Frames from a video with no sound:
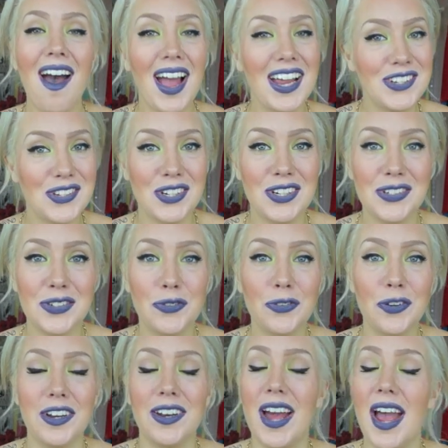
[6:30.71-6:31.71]
I turn to
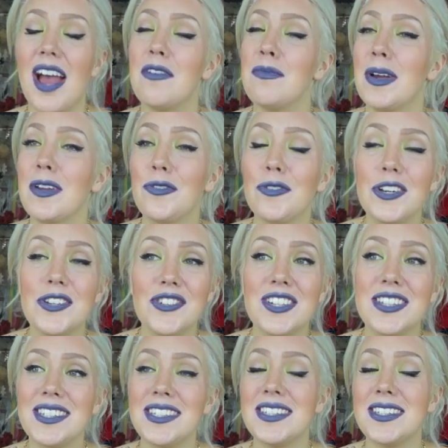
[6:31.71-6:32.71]
fruit. I have my fruit
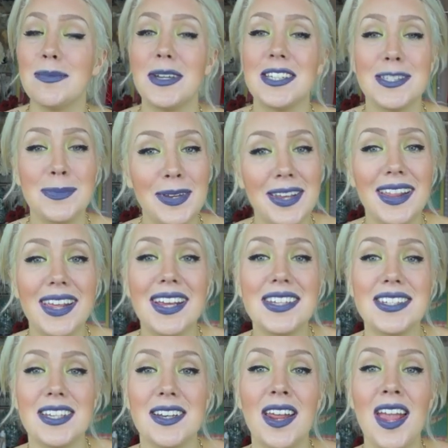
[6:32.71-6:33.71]
juices and my
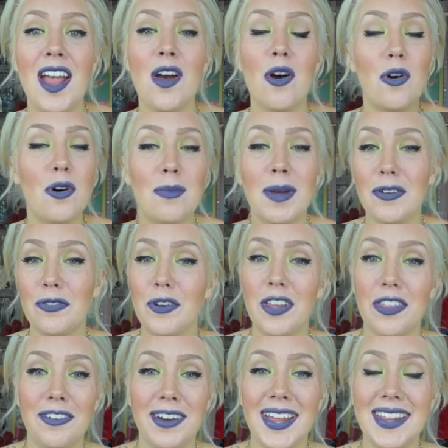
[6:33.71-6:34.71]
smoothies and all my
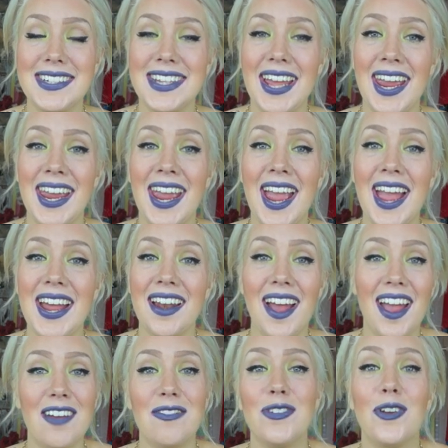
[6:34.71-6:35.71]
fruit throughout the day, and
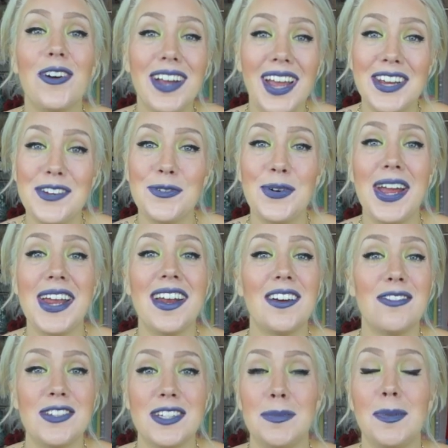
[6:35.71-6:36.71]
I have not gained weight.
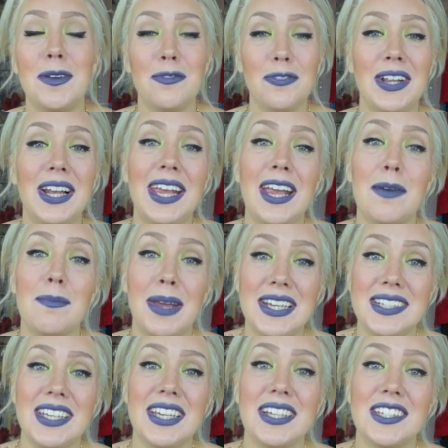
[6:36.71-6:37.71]
I've just been feeling
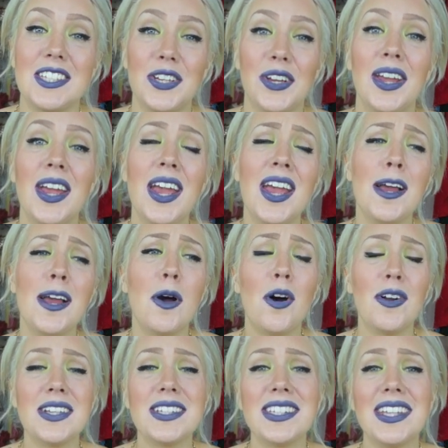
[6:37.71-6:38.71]
amazing. So
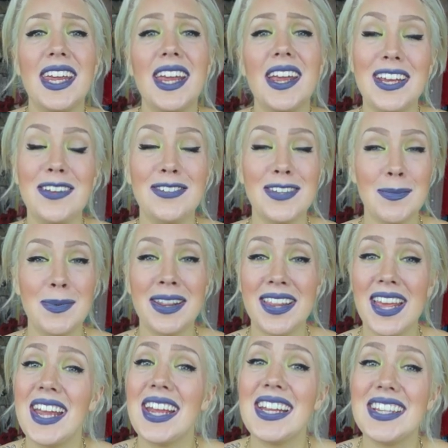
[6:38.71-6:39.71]
honestly, if someone
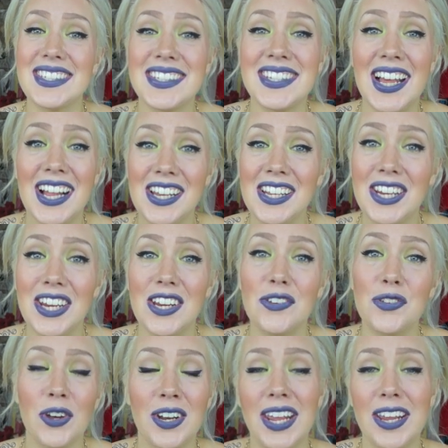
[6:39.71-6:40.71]
there is telling you
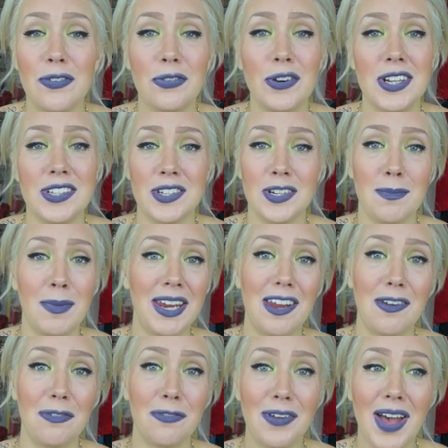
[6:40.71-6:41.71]
don't eat fruit, it's going to
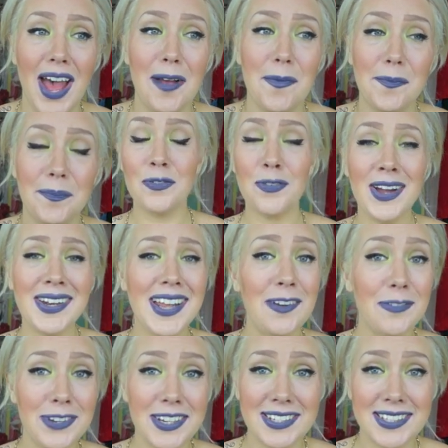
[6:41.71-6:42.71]
make you fat, find
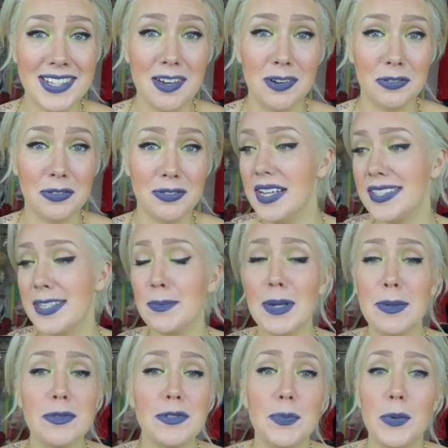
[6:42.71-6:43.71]
out for yourself. Some
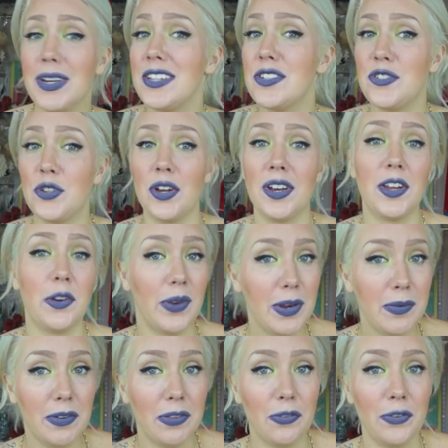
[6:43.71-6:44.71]
people's bodies don't
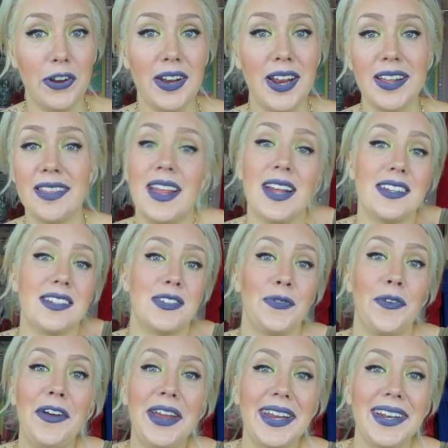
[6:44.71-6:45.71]
agree with fruit and that's
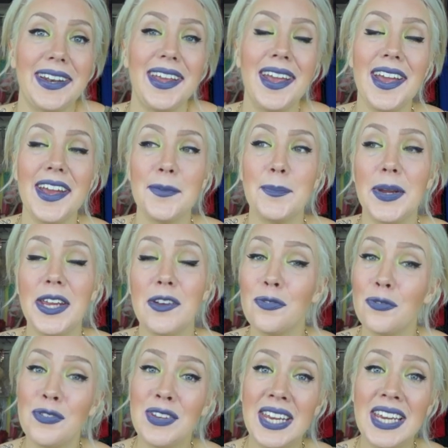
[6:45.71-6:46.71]
fine, but you
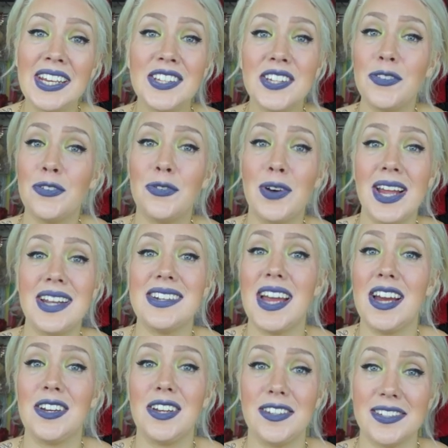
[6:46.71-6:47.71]
need to find
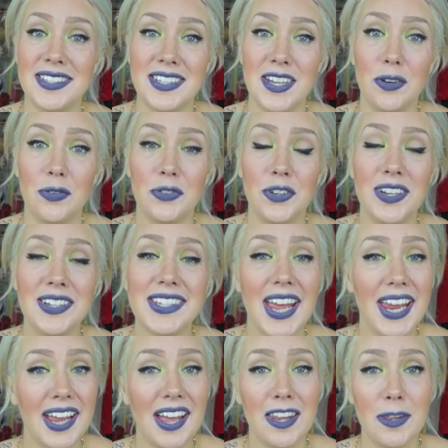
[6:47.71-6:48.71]
out yourself. Don't
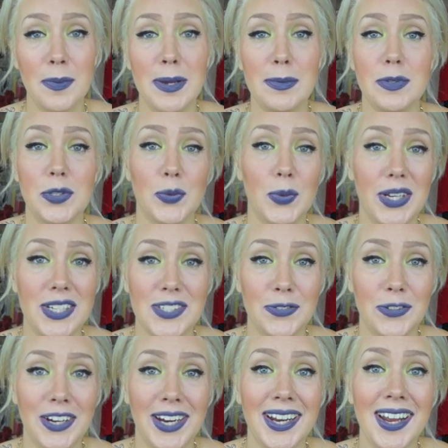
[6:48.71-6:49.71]
take other people's words
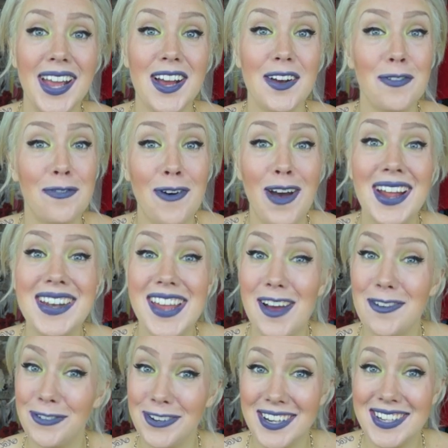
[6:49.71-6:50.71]
for it. Find
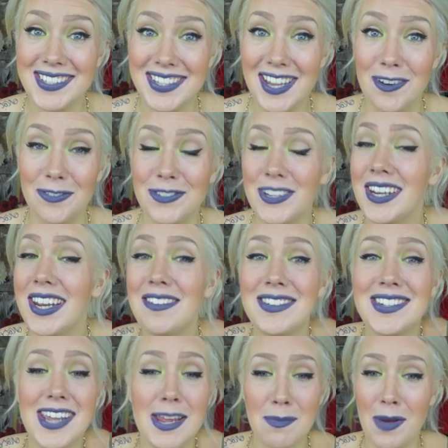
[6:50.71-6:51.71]
out for yourself. Don't
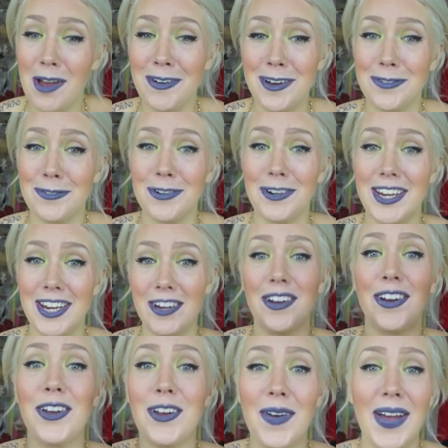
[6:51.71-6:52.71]
even take my word for it. You've
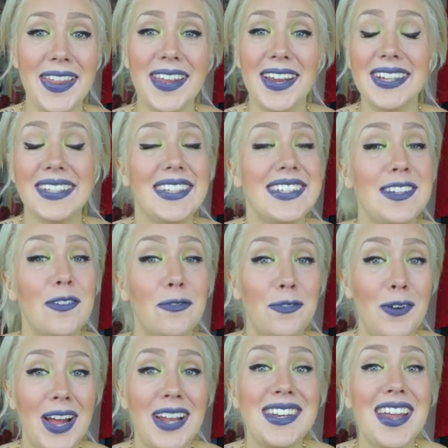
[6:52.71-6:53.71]
got to go out there and
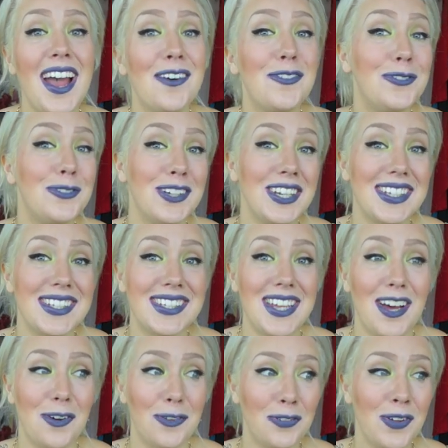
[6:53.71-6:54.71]
find out for
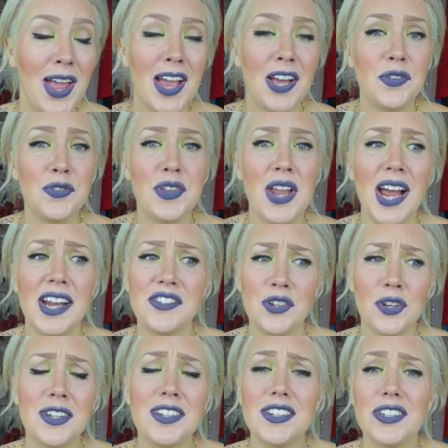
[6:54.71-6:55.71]
yourself, and
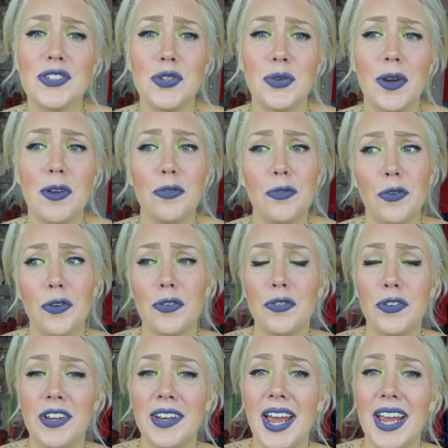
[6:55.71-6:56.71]
don't just do it for a
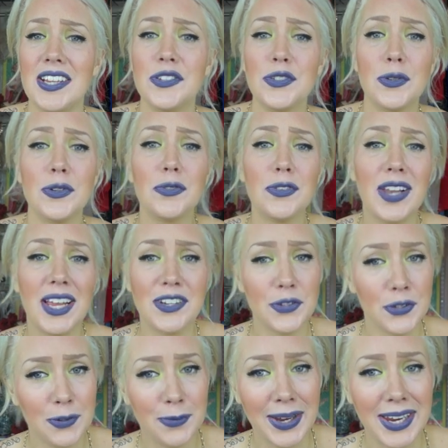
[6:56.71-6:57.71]
few days, do it for like
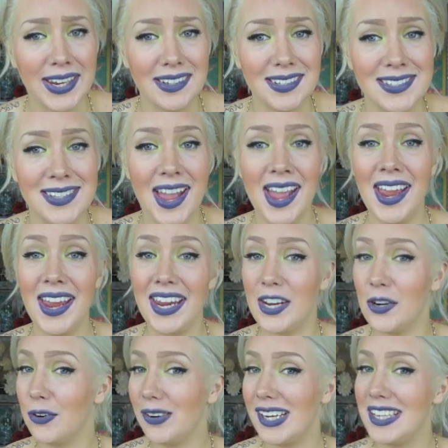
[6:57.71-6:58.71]
2 weeks.
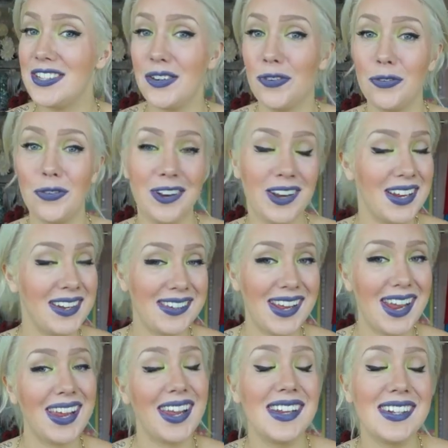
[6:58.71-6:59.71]
Increase your fruit
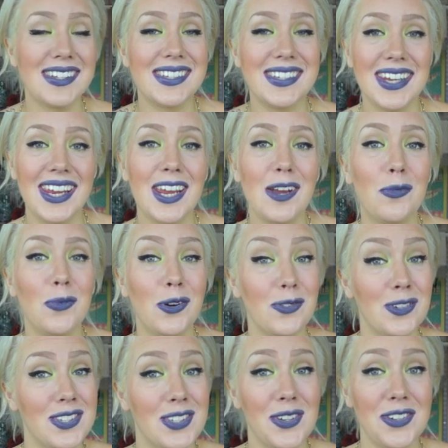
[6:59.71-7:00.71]
intake and see what
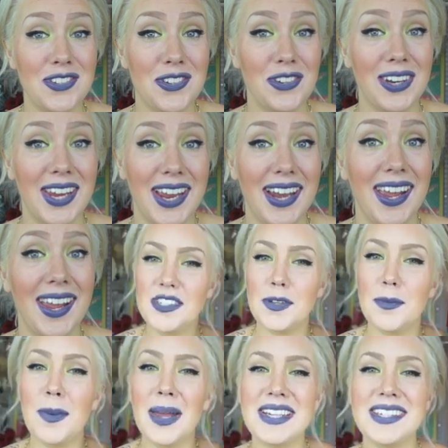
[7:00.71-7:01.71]
results you're getting.
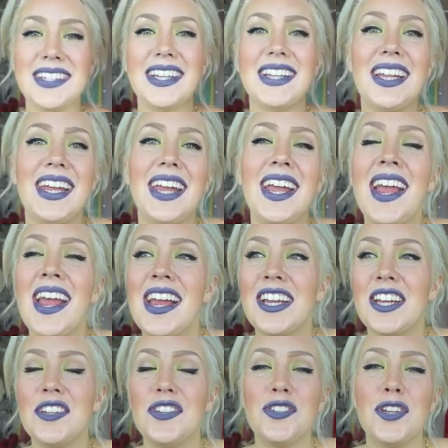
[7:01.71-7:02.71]
So basically,
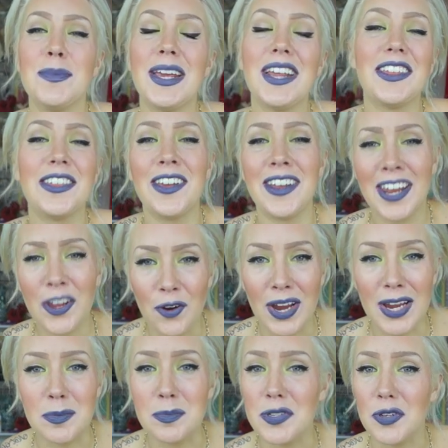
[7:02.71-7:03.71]
consuming 30
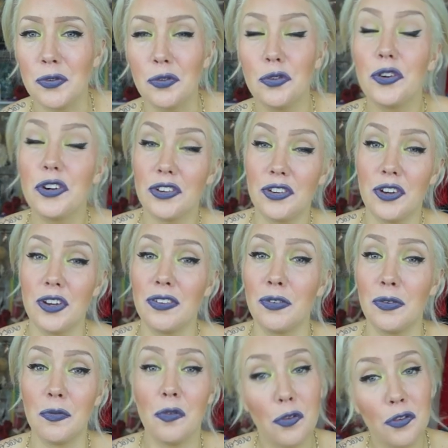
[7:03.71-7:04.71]
grams of fructose from